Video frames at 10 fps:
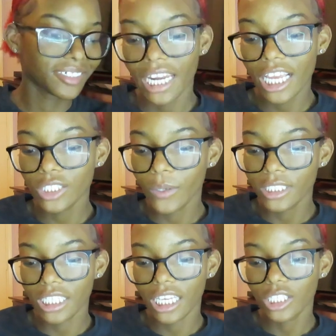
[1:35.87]
Next
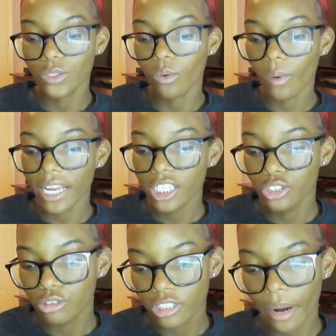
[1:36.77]
question is, why
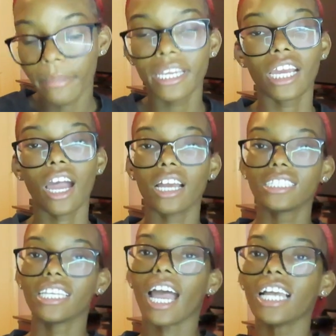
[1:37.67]
did you start making content?